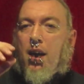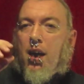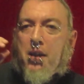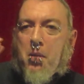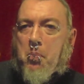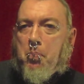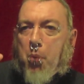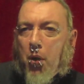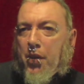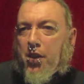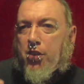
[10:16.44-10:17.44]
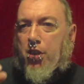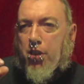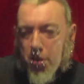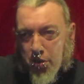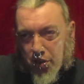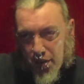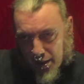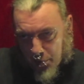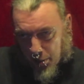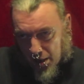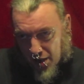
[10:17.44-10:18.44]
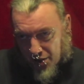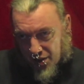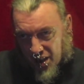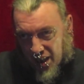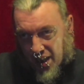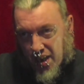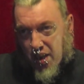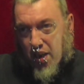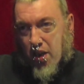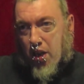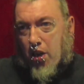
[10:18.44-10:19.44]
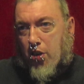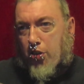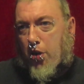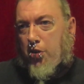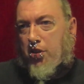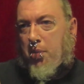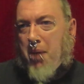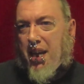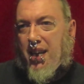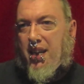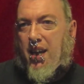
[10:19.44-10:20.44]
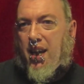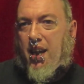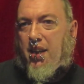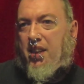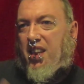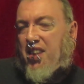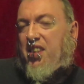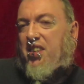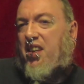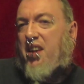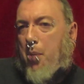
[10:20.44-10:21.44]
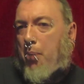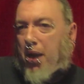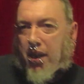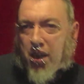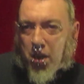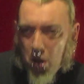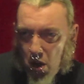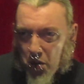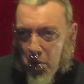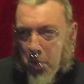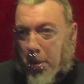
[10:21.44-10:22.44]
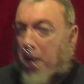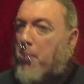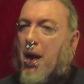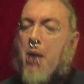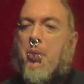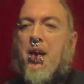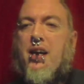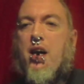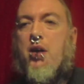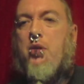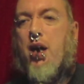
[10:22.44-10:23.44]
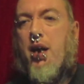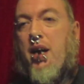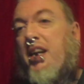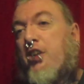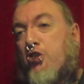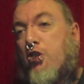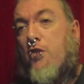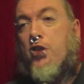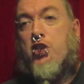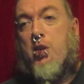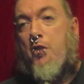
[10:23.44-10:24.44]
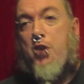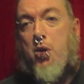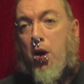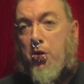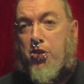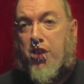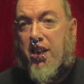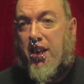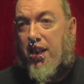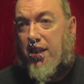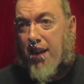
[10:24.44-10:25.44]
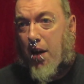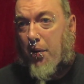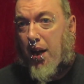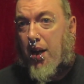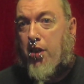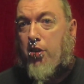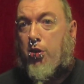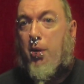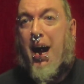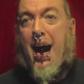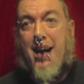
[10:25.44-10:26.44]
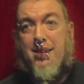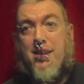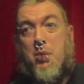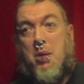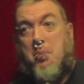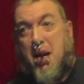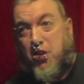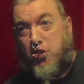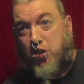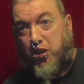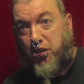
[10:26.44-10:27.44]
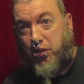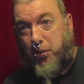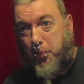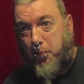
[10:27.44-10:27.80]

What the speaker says: I didn't bother to use this personally, so to me this is a nitpicking con, but it may be an issue for some of you OCDers out there, so it has to be mentioned.